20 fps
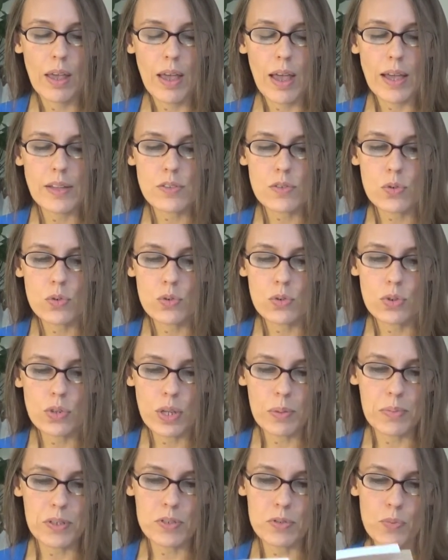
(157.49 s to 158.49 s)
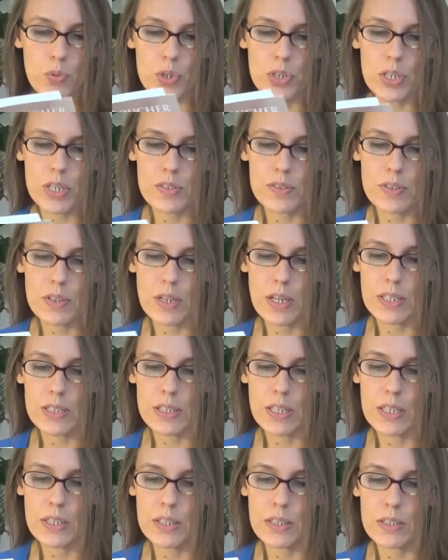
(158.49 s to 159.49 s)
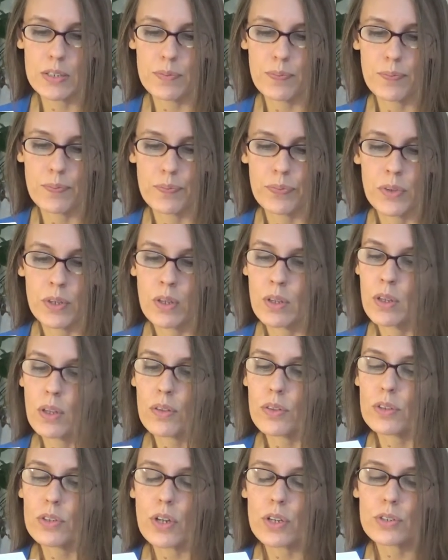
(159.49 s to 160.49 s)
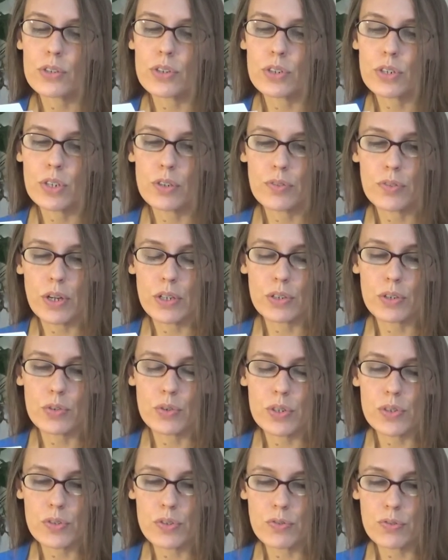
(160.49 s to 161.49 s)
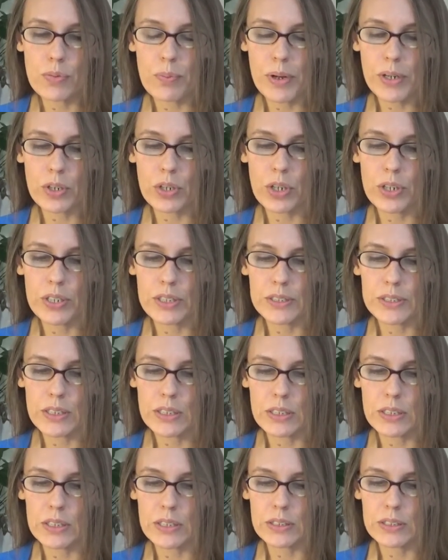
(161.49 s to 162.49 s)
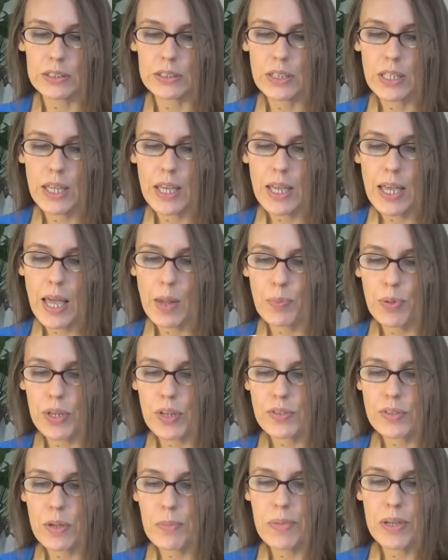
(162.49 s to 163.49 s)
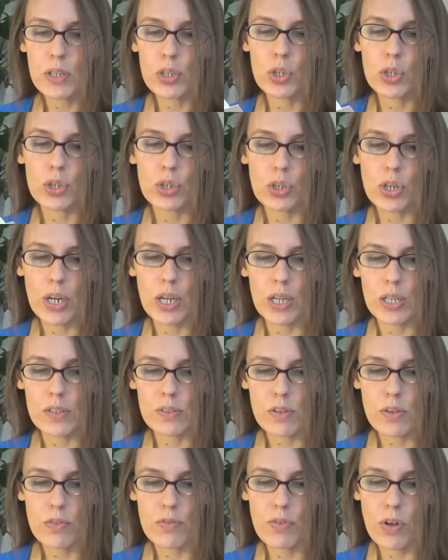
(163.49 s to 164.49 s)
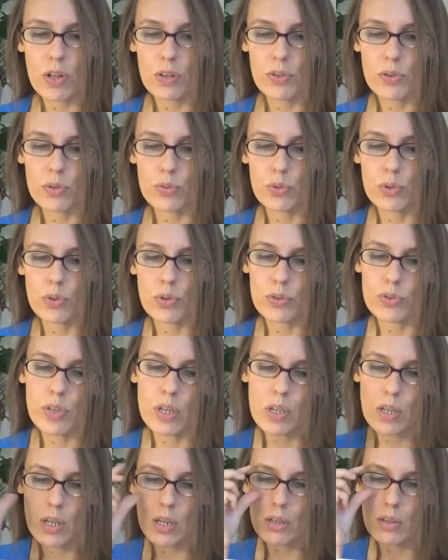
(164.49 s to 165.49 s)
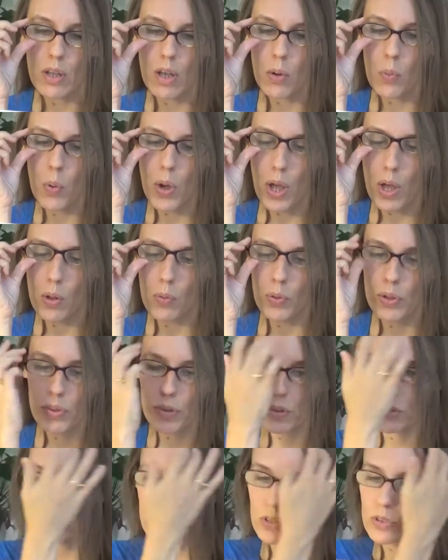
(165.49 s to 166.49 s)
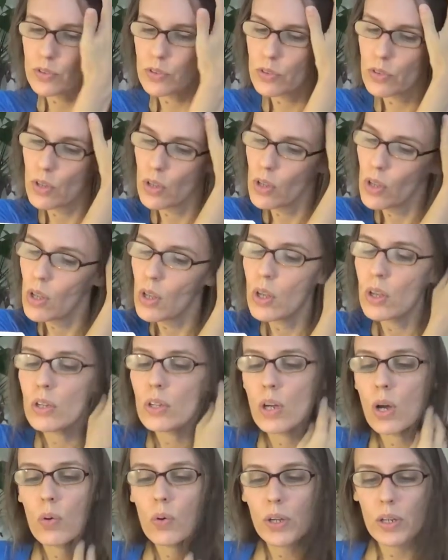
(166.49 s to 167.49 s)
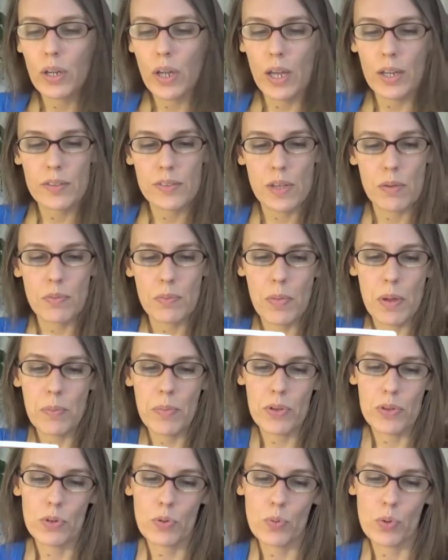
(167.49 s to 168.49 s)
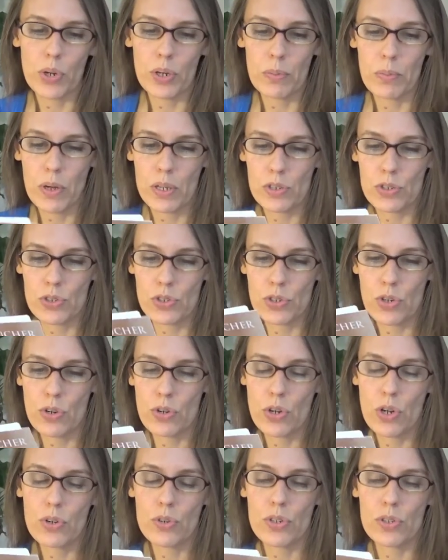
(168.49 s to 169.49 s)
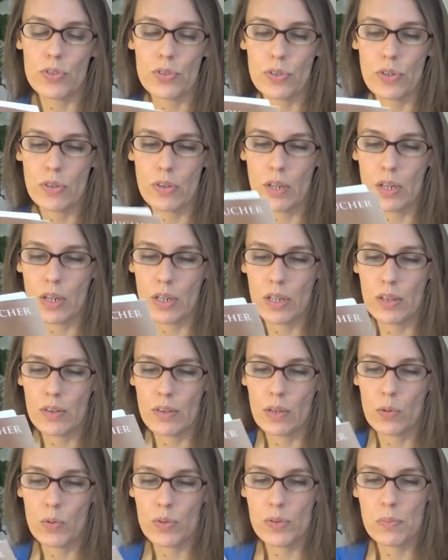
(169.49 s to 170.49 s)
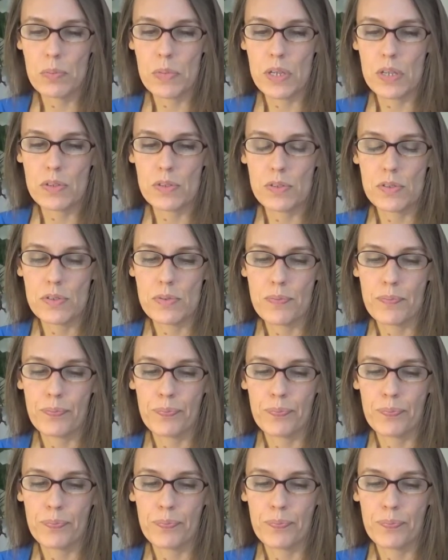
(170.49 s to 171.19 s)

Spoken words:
At school, I missed more days than I attended. The doctor could find no reason for my chronic sickness, and because I made good grades, followed the rules, and got along well with adults, no one except my mother worried much or noticed that anything was amiss.